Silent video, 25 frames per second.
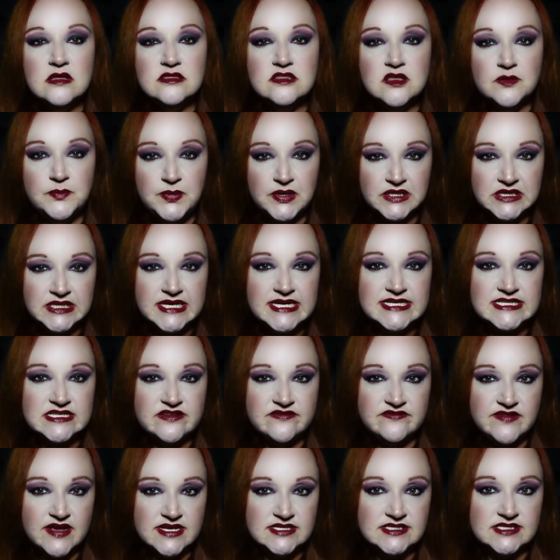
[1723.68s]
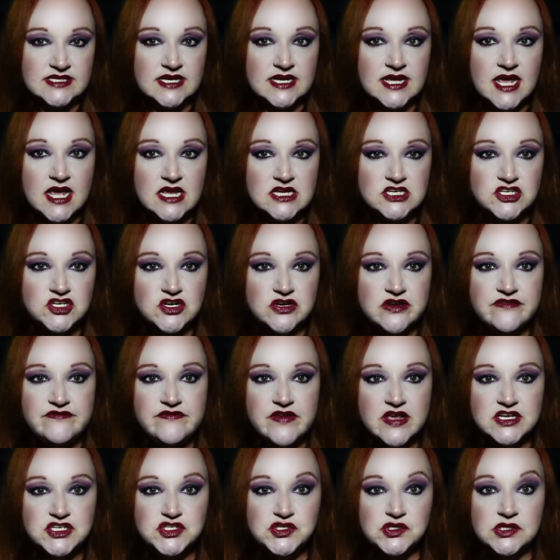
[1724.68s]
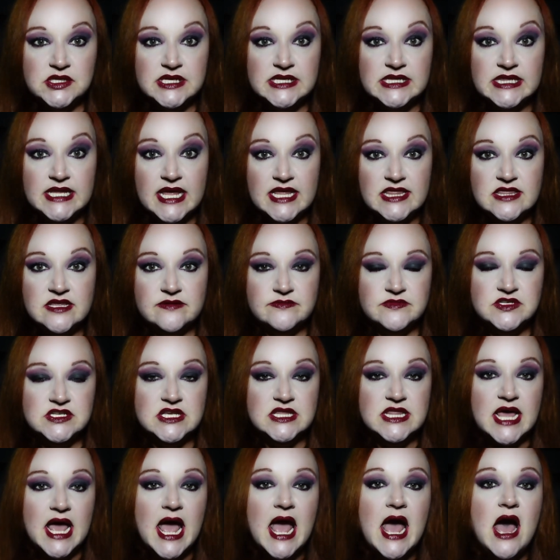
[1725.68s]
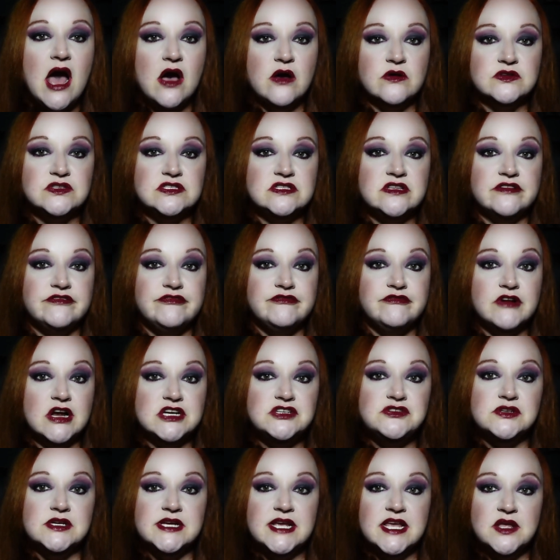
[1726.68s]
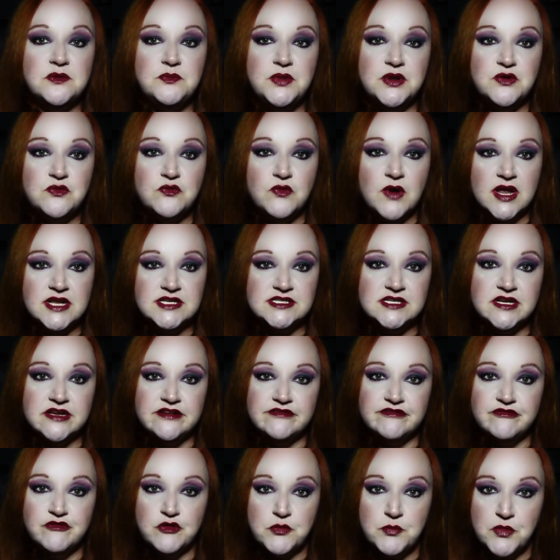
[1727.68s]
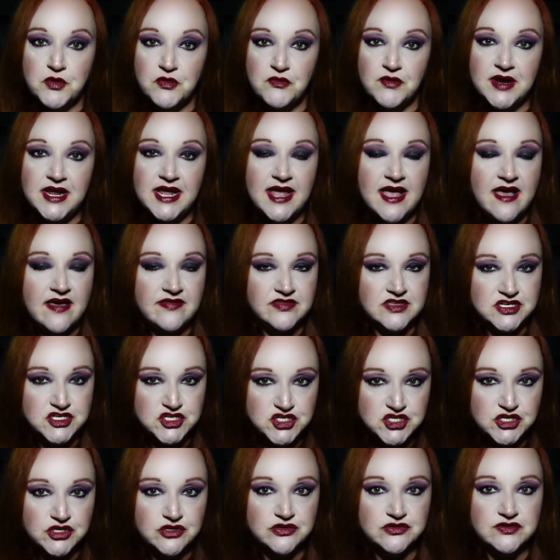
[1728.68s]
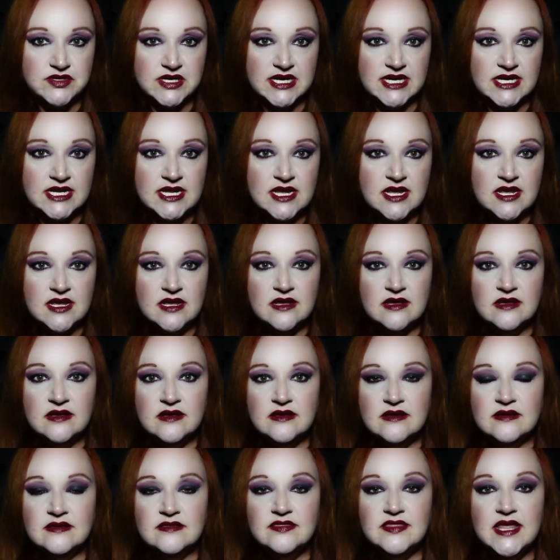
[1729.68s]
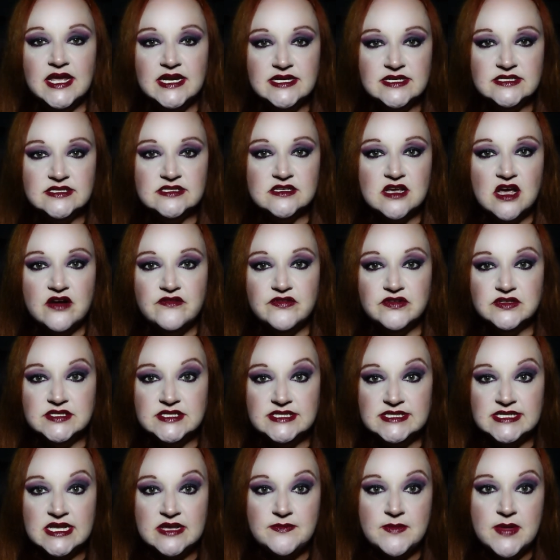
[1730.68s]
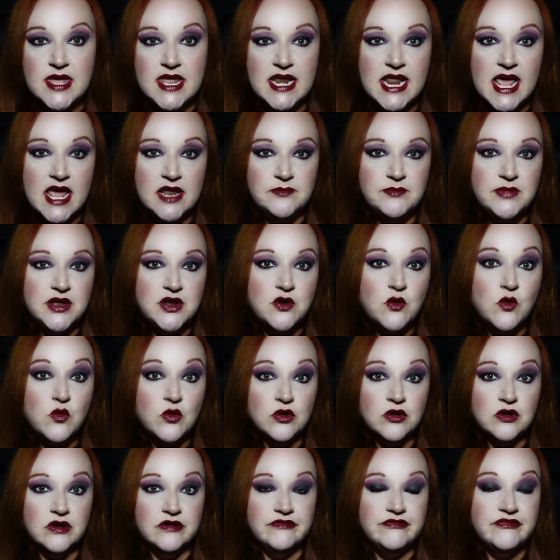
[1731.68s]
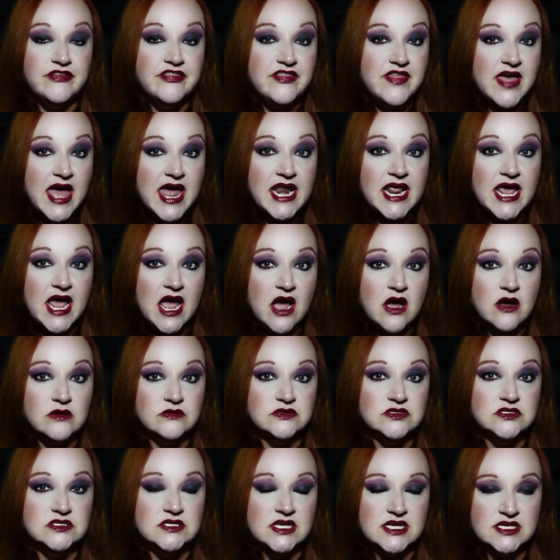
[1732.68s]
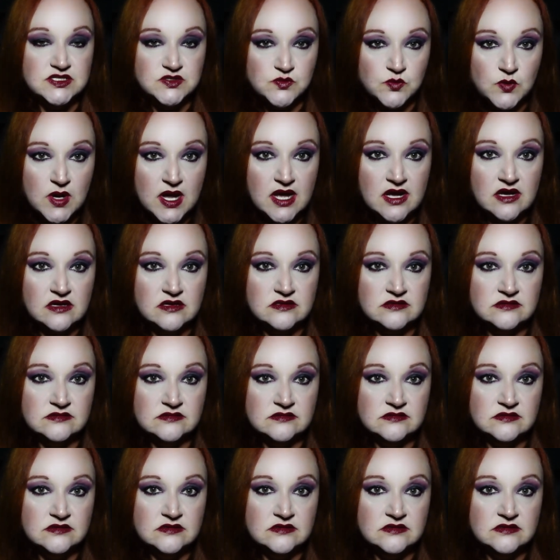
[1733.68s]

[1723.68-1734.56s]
The police investigation eventually led them to the house that Frederick had been renting for Marie and the children. They discovered cement had been ordered for that house as well.